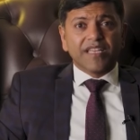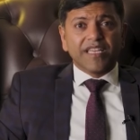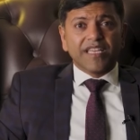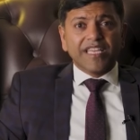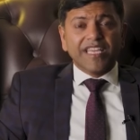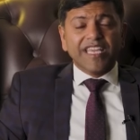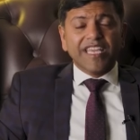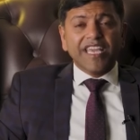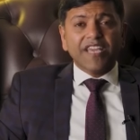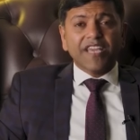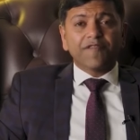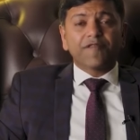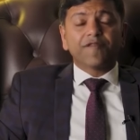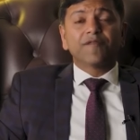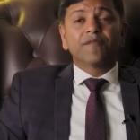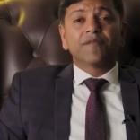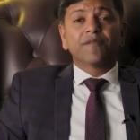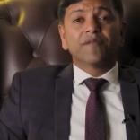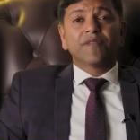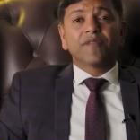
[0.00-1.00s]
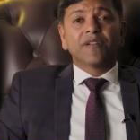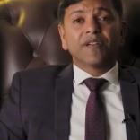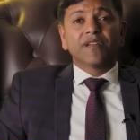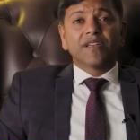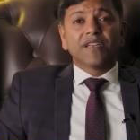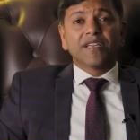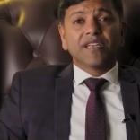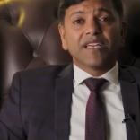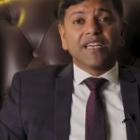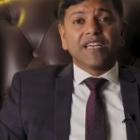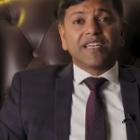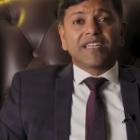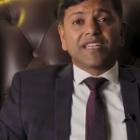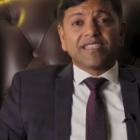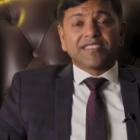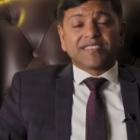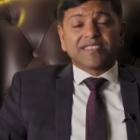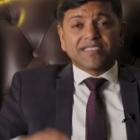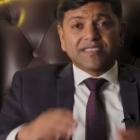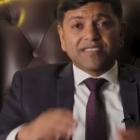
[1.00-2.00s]
If it
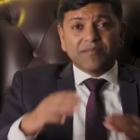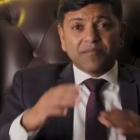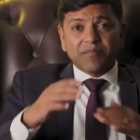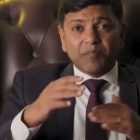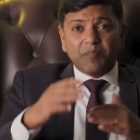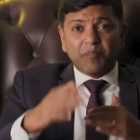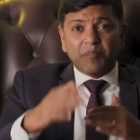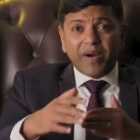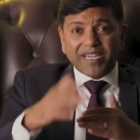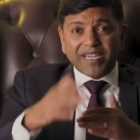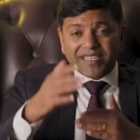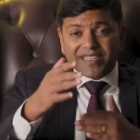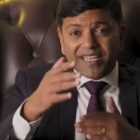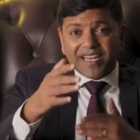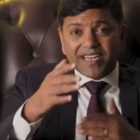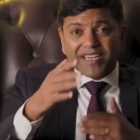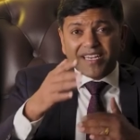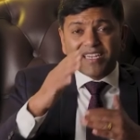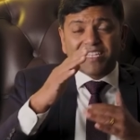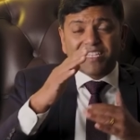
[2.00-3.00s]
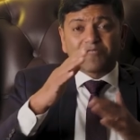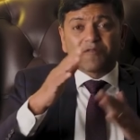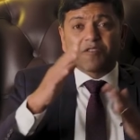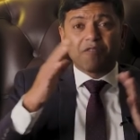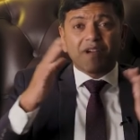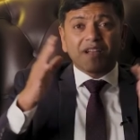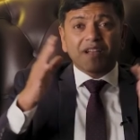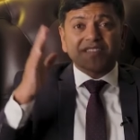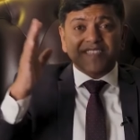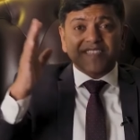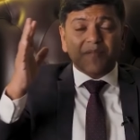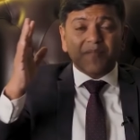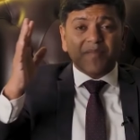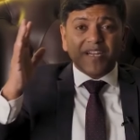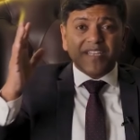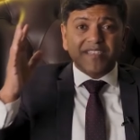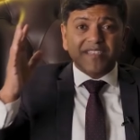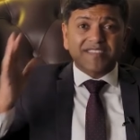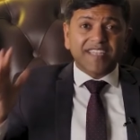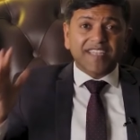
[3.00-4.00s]
is better than Indus Viva, if
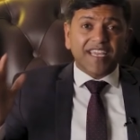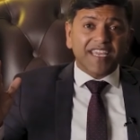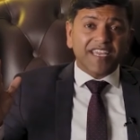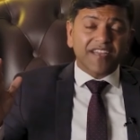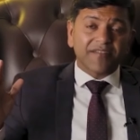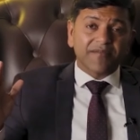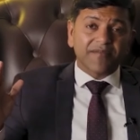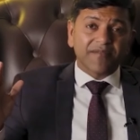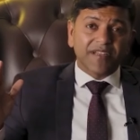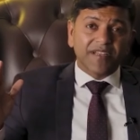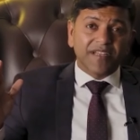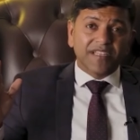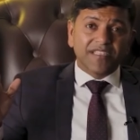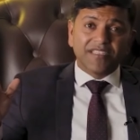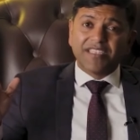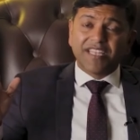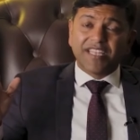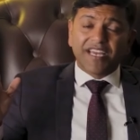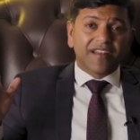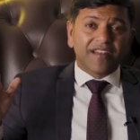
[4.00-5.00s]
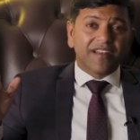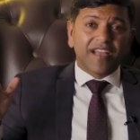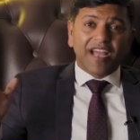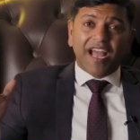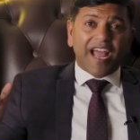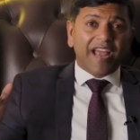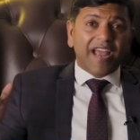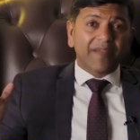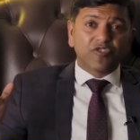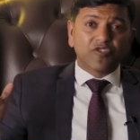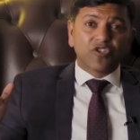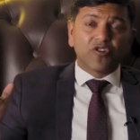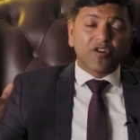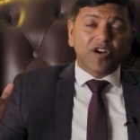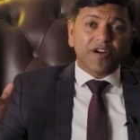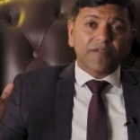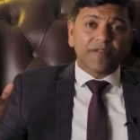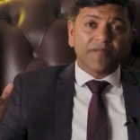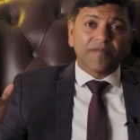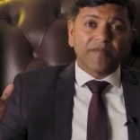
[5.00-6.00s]
somebody is saying, then I'm
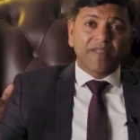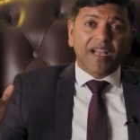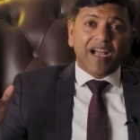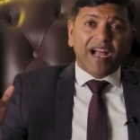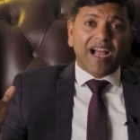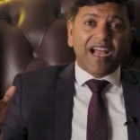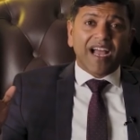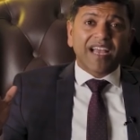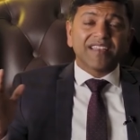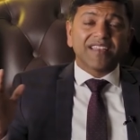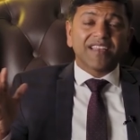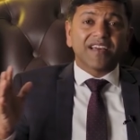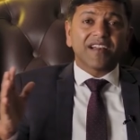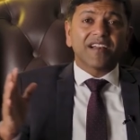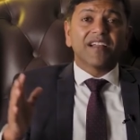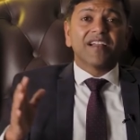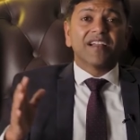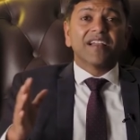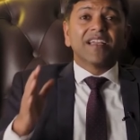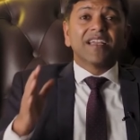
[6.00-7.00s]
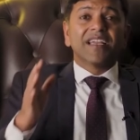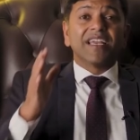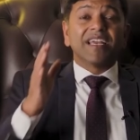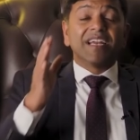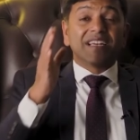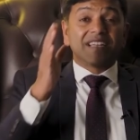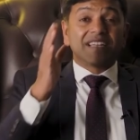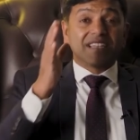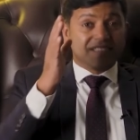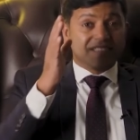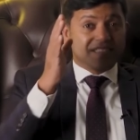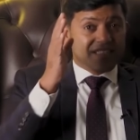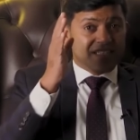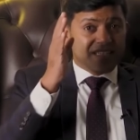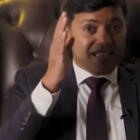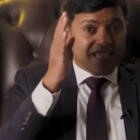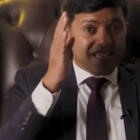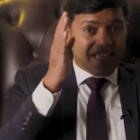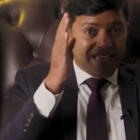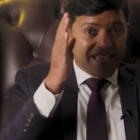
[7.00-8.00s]
sure either it is
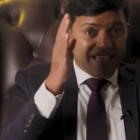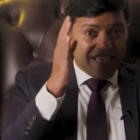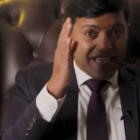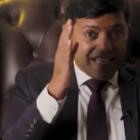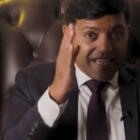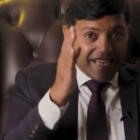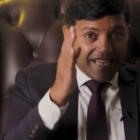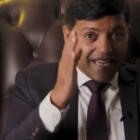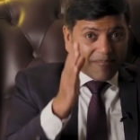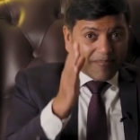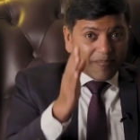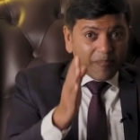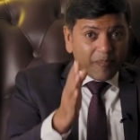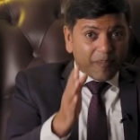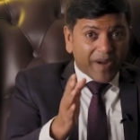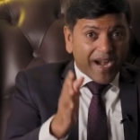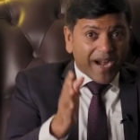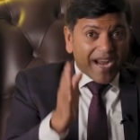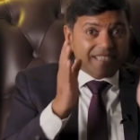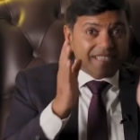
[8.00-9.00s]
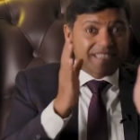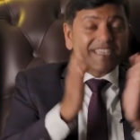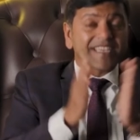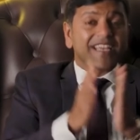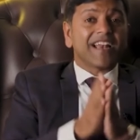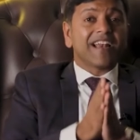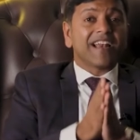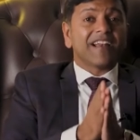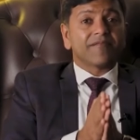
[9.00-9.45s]
impractical